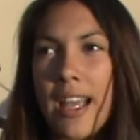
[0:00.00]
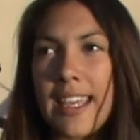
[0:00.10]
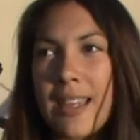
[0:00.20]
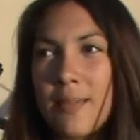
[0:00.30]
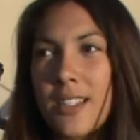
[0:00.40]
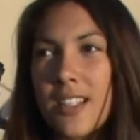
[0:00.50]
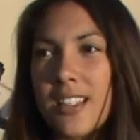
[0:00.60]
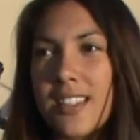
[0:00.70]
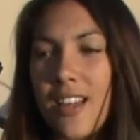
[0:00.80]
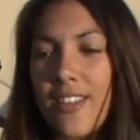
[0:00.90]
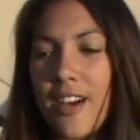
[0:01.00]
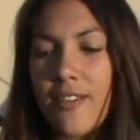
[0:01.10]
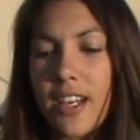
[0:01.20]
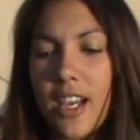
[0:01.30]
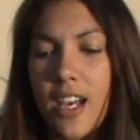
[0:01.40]
I came to South
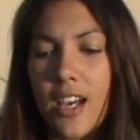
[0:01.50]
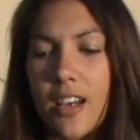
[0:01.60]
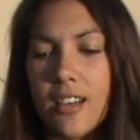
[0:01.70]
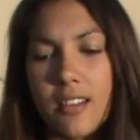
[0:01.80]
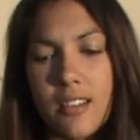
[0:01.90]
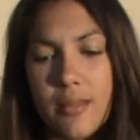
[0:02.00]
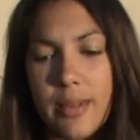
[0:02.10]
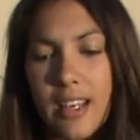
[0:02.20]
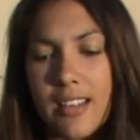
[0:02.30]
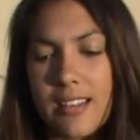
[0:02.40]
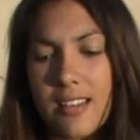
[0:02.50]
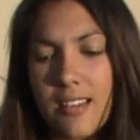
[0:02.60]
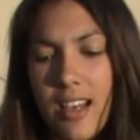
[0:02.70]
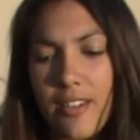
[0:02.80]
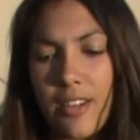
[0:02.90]
Africa because
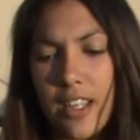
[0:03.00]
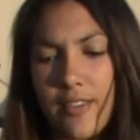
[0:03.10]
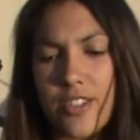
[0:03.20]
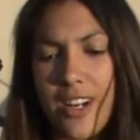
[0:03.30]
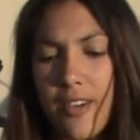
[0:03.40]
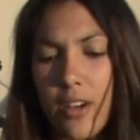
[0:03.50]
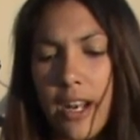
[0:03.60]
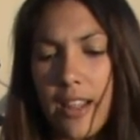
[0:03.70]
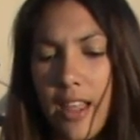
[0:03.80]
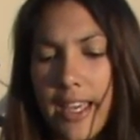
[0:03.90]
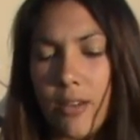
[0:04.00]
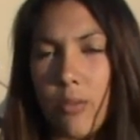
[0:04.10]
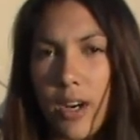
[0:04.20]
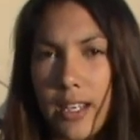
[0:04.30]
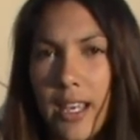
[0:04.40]
I really love to travel and I
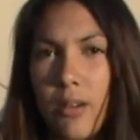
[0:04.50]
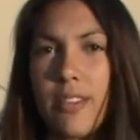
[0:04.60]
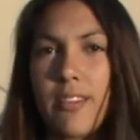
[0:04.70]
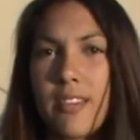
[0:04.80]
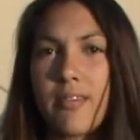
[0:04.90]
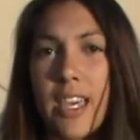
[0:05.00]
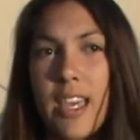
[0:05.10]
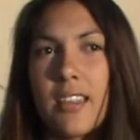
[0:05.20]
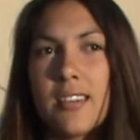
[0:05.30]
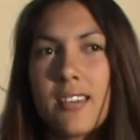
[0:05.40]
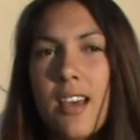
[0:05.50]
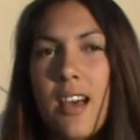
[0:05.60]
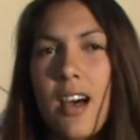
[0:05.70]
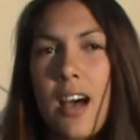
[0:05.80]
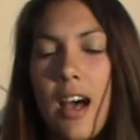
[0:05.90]
like working with kids.
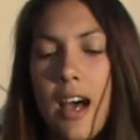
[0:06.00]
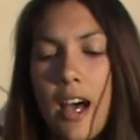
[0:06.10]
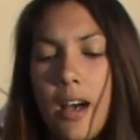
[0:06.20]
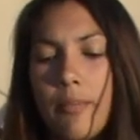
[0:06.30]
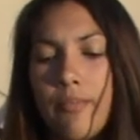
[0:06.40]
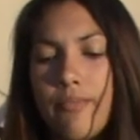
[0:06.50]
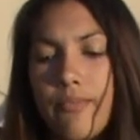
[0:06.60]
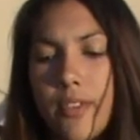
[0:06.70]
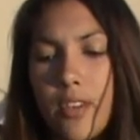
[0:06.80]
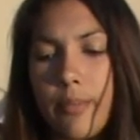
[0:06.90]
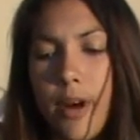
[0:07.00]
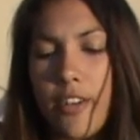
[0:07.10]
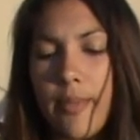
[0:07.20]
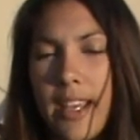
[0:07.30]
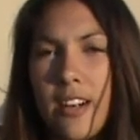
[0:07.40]
Um,
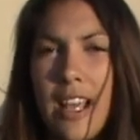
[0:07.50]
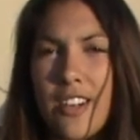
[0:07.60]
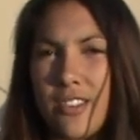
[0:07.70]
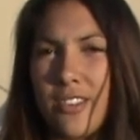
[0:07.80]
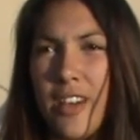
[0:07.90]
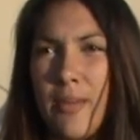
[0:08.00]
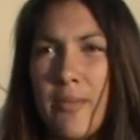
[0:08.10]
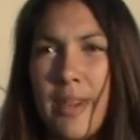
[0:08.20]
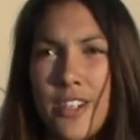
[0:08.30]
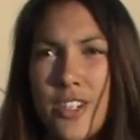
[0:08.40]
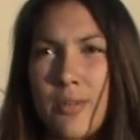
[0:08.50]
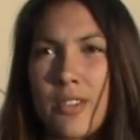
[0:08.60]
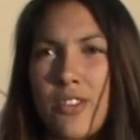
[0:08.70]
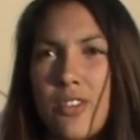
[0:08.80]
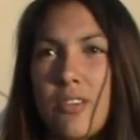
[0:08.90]
part of my international development major
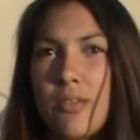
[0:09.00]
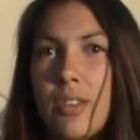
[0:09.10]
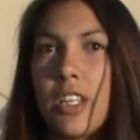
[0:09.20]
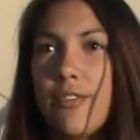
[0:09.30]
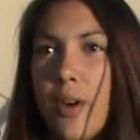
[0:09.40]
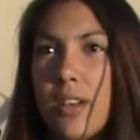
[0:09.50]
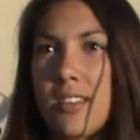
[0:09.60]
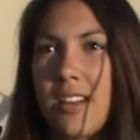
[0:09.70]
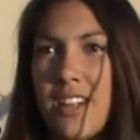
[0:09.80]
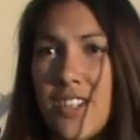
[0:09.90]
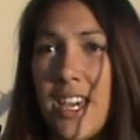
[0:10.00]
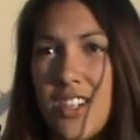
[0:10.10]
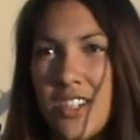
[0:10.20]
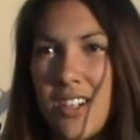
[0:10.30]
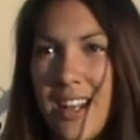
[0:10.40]
was really focused on
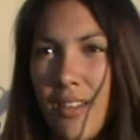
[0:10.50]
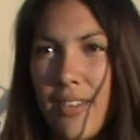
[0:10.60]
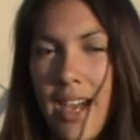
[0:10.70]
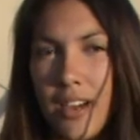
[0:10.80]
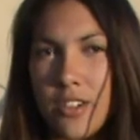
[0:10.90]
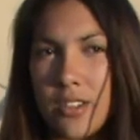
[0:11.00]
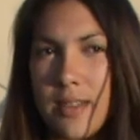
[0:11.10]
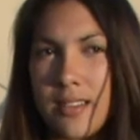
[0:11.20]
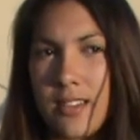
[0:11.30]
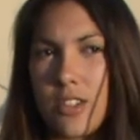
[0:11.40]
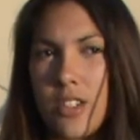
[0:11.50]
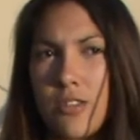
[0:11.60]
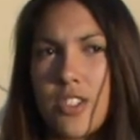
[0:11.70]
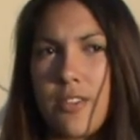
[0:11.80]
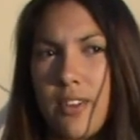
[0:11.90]
education and how that could just make such a
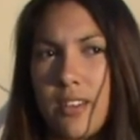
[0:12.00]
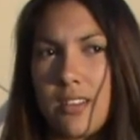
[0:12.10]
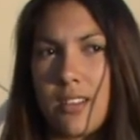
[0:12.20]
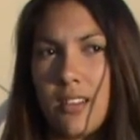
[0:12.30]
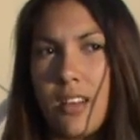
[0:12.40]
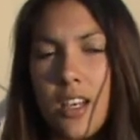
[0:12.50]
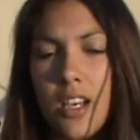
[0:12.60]
huge difference in